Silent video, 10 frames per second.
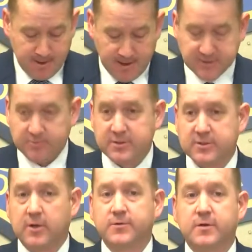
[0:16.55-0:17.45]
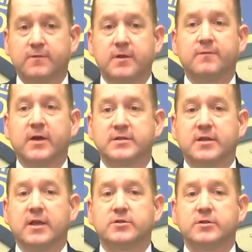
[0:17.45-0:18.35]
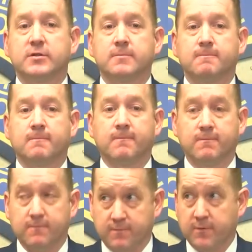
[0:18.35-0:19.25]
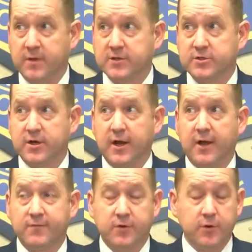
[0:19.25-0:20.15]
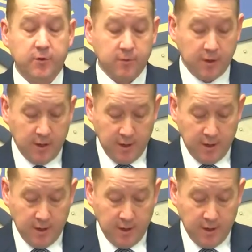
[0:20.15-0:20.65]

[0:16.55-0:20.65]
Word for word: as a result of the investigation from yesterday afternoon,